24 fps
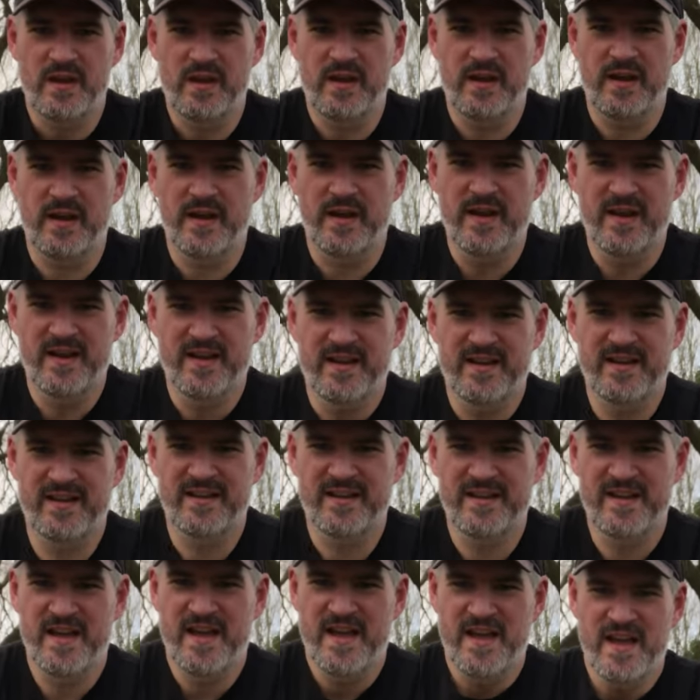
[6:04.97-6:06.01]
yeah,
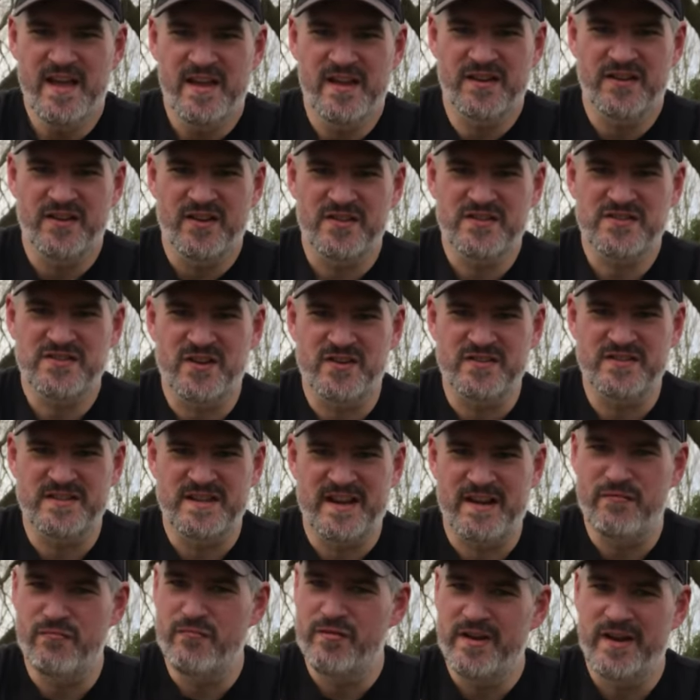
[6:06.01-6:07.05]
nice start
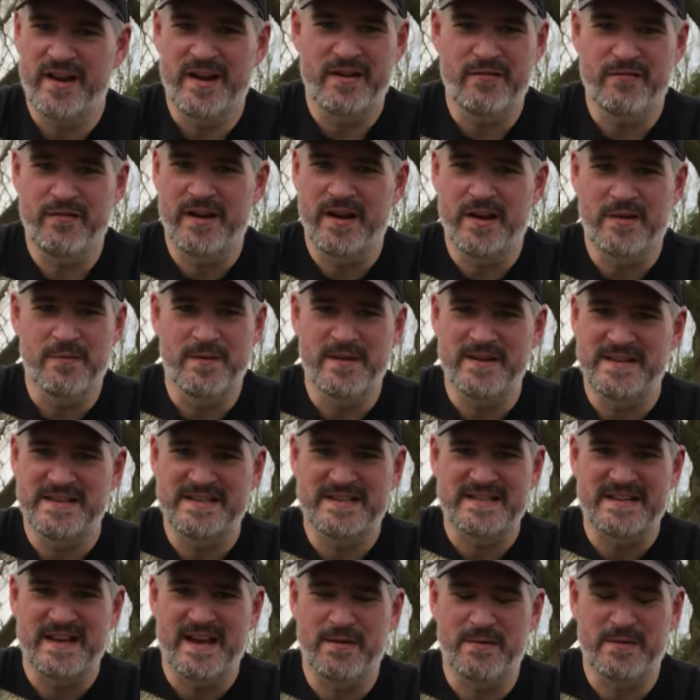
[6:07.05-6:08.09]
today. Really, really
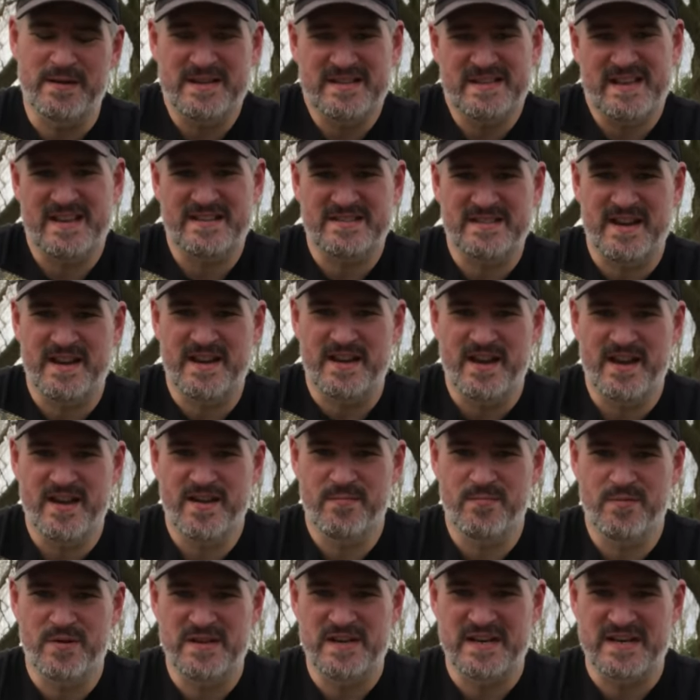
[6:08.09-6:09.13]
windy today, as I
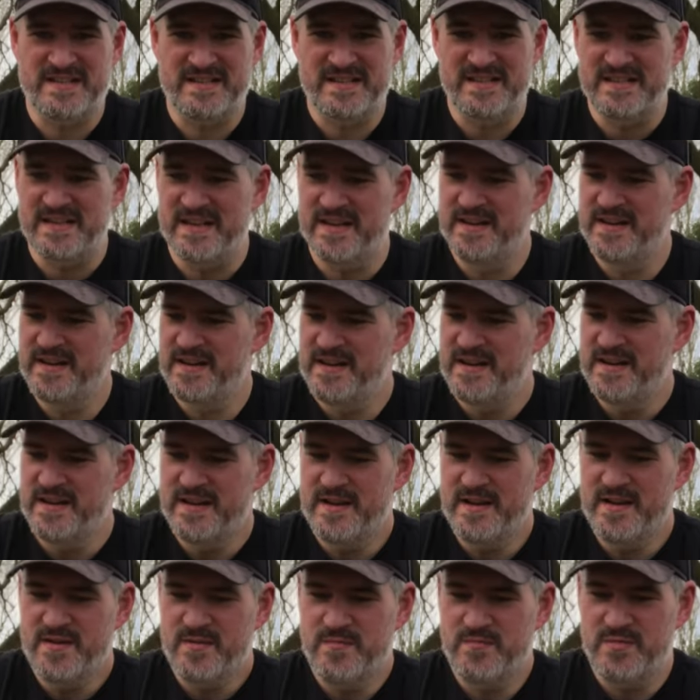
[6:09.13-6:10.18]
predicted.
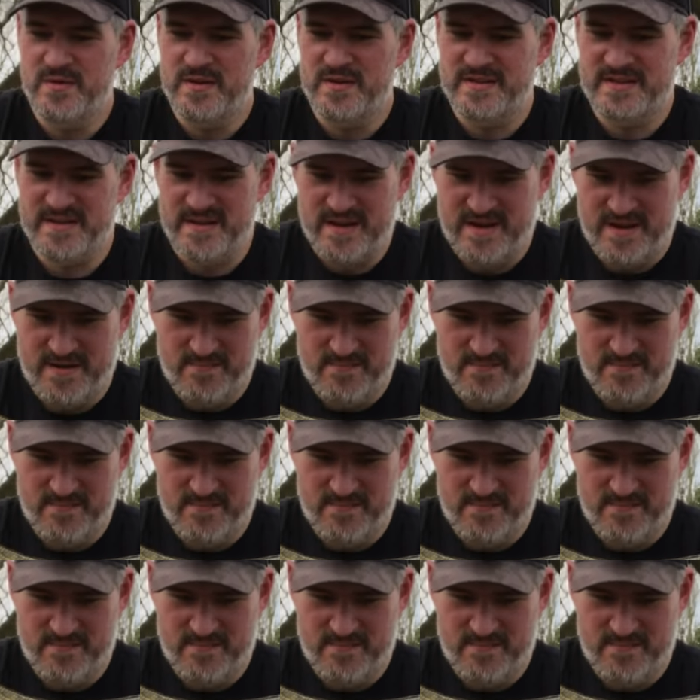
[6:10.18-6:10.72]
But